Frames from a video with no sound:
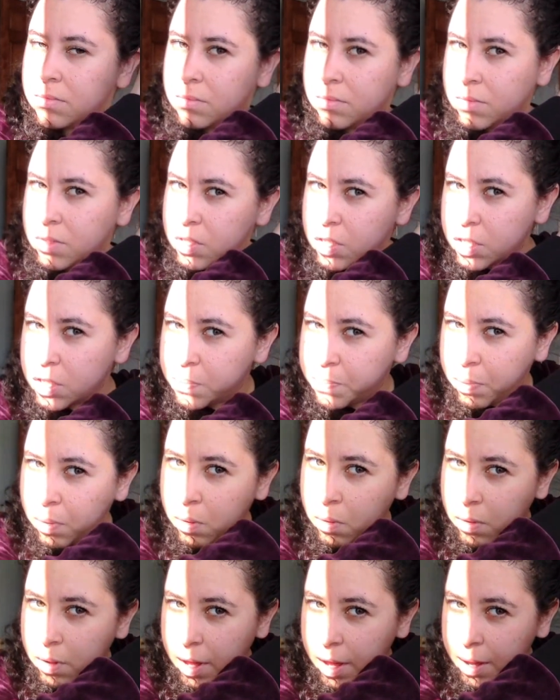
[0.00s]
And just
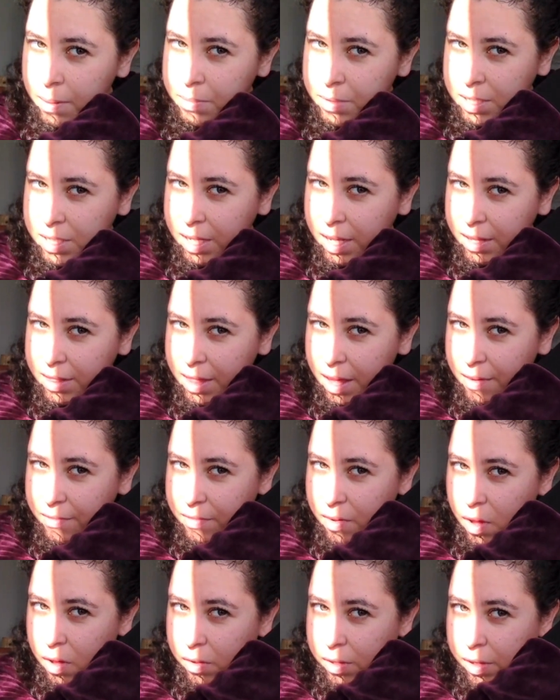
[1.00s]
pull up to get that
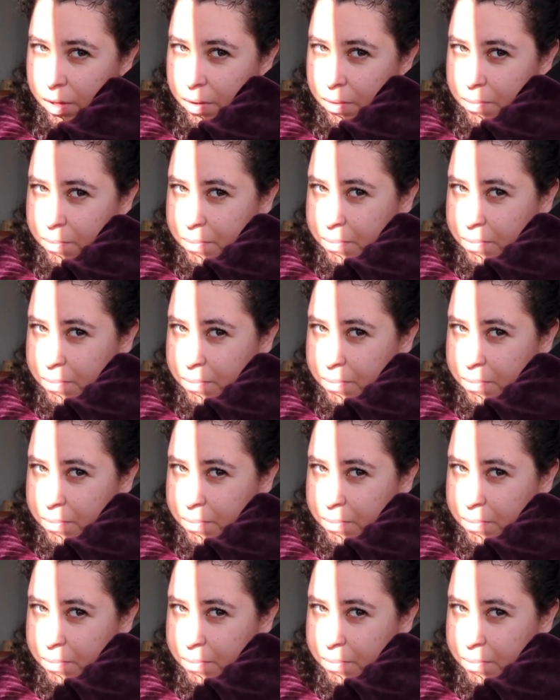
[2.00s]
volume.